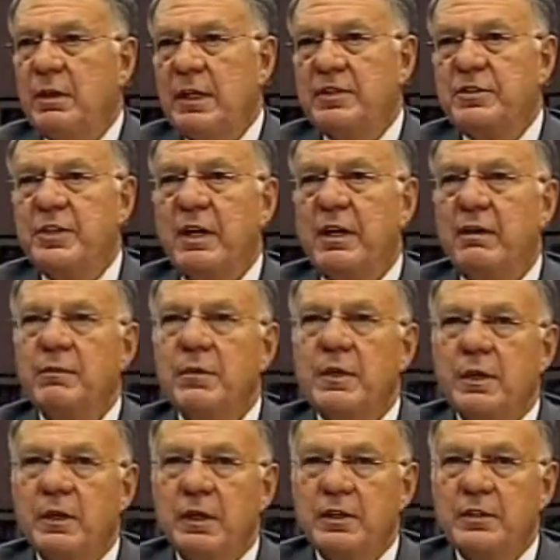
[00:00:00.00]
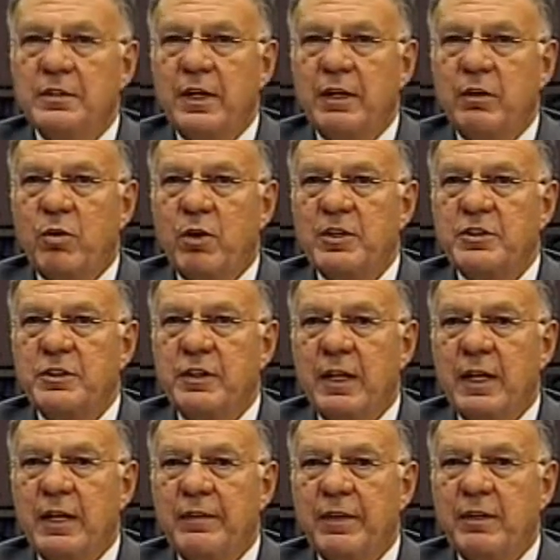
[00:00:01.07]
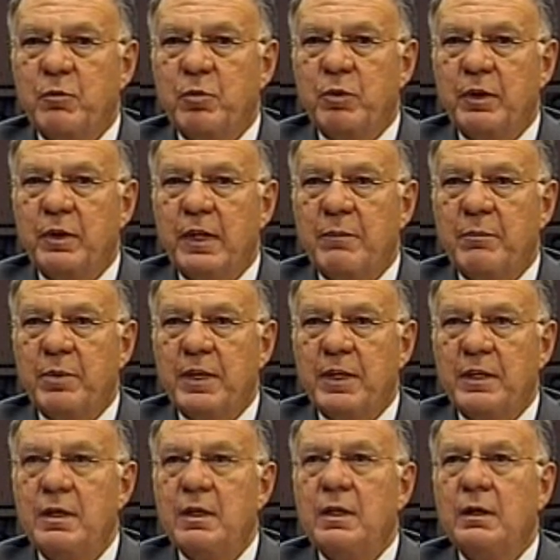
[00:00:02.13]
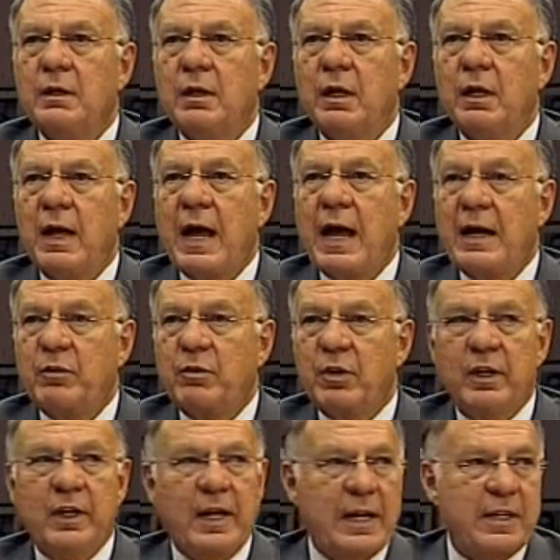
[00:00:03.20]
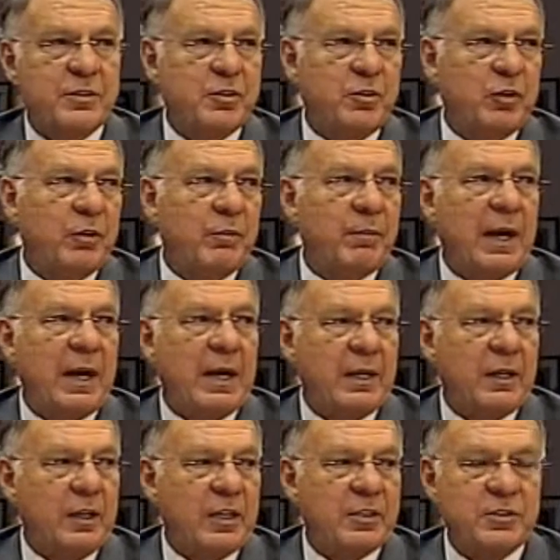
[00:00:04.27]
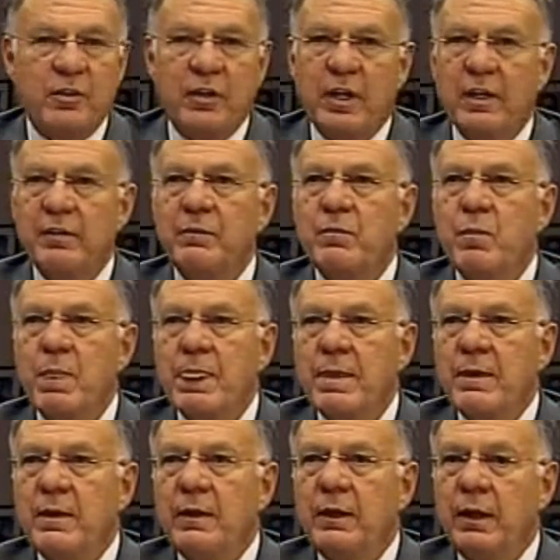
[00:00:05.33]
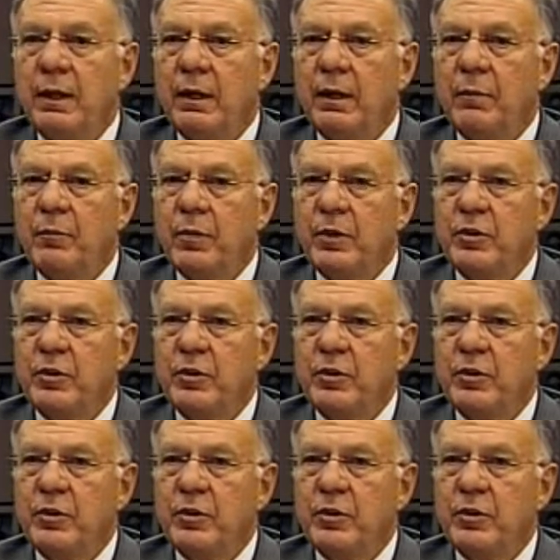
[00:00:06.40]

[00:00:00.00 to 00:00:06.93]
It's not a question that I think can be accurately answered by yes or no.